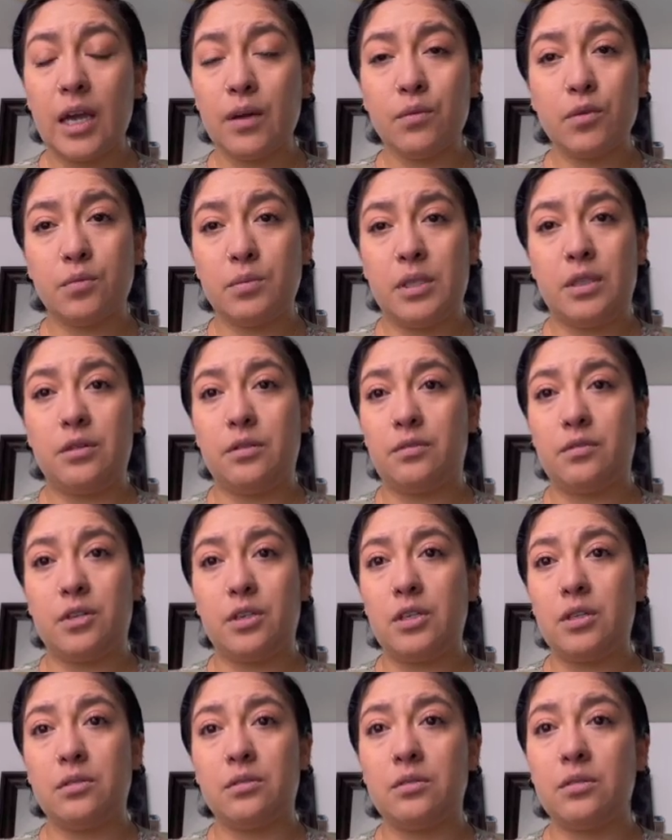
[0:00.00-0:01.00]
be there for
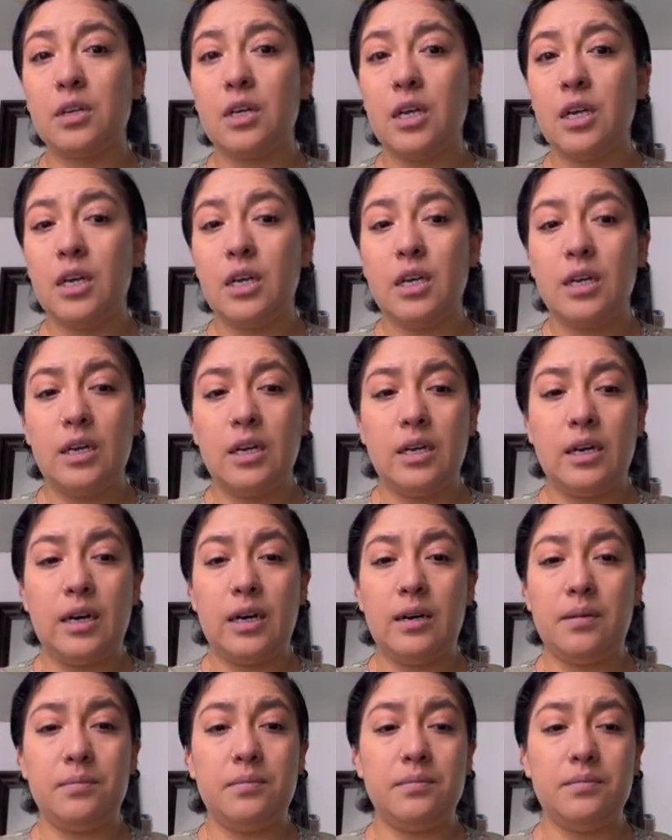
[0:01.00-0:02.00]
you.
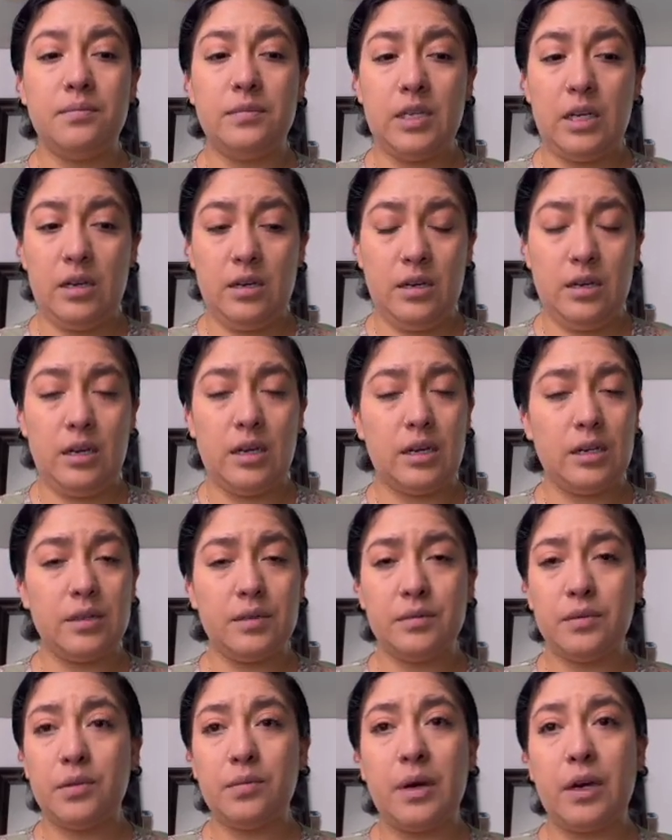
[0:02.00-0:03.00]

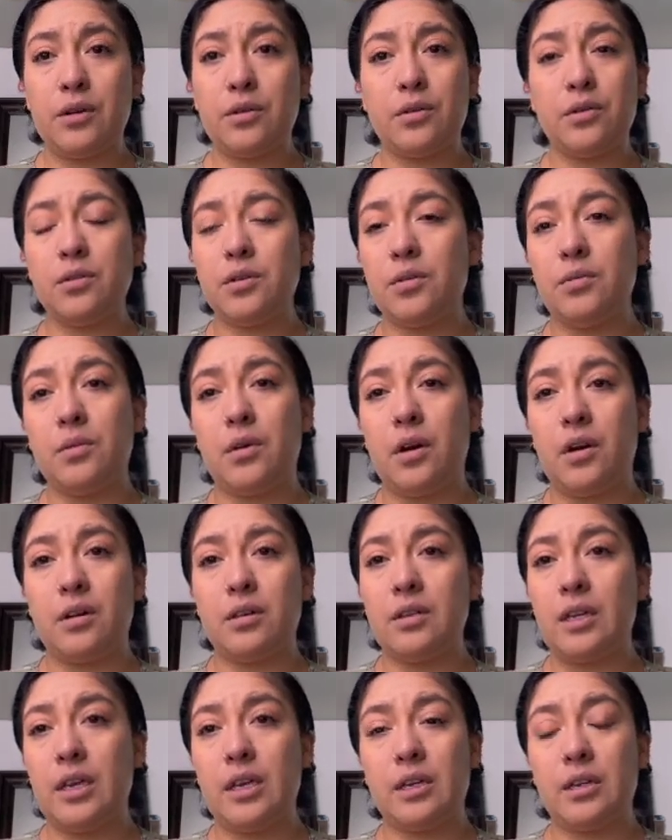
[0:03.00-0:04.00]
No matter who you are,
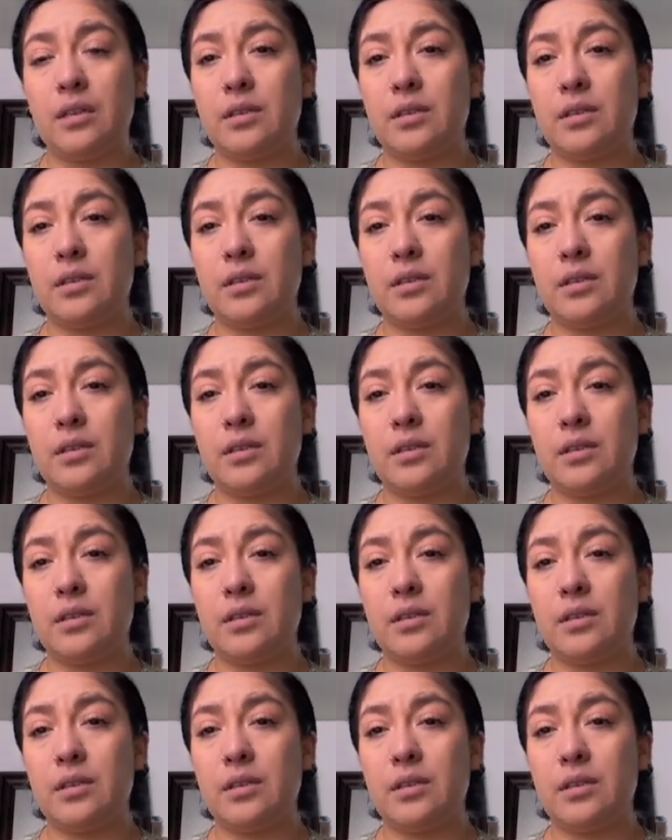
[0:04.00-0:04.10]
like,